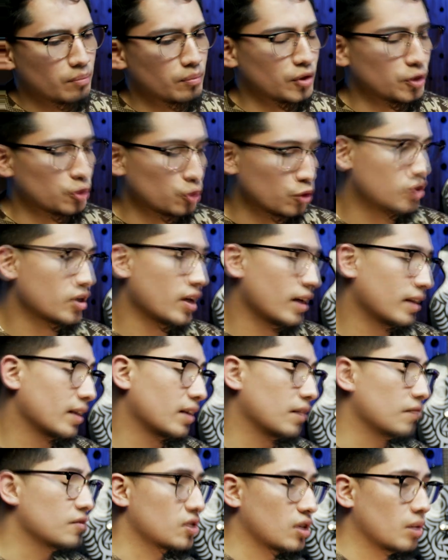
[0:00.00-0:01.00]
but you say
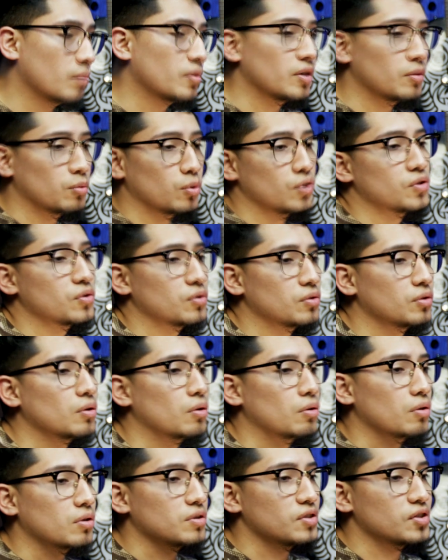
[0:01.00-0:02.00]
that if somebody was
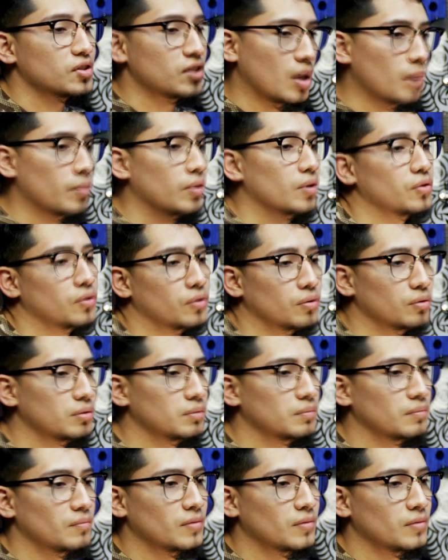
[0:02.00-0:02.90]
to step on you,